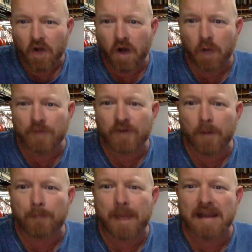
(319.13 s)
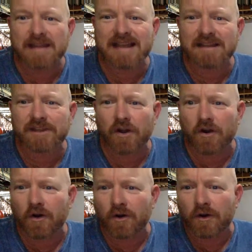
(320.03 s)
All right, we've got
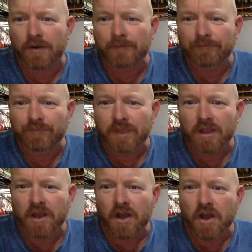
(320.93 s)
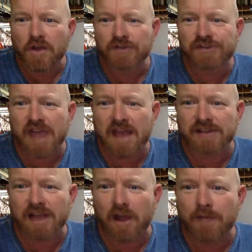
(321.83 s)
Benedetto, who
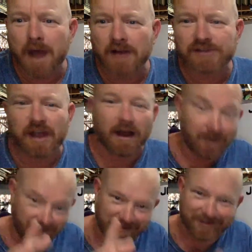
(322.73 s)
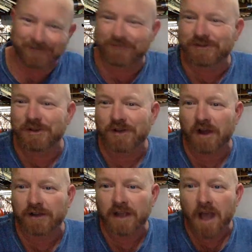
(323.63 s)
says, hello, master. Too
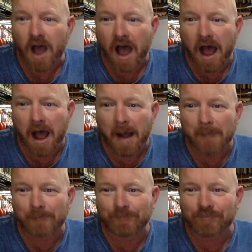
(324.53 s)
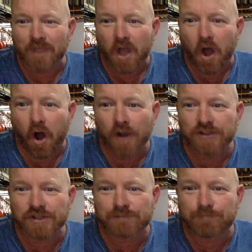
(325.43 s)
kind.
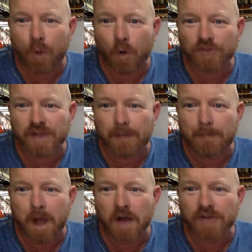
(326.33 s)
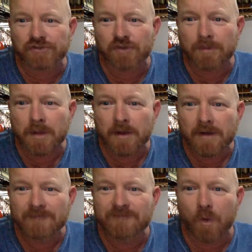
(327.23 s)
I just bought a Mastrum
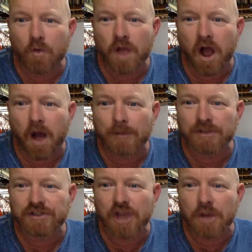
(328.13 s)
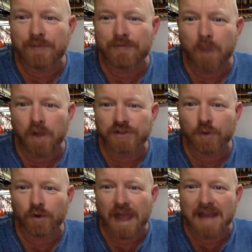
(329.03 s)
full carbon tube for my
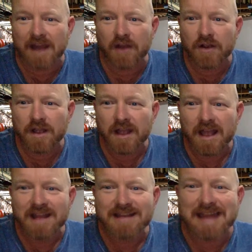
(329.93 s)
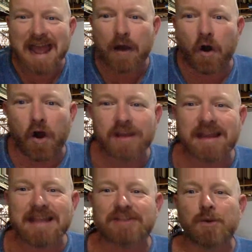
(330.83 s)
Tornado. Now I
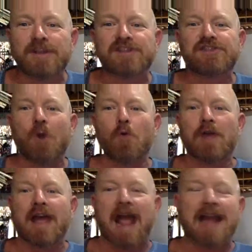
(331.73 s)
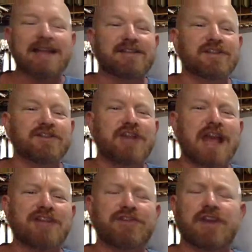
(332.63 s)
need to install it. Any
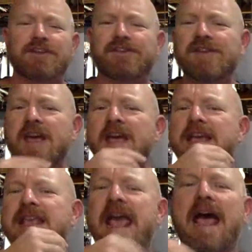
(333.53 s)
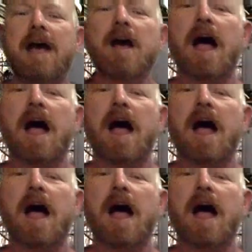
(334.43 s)
suggestions? Yeah.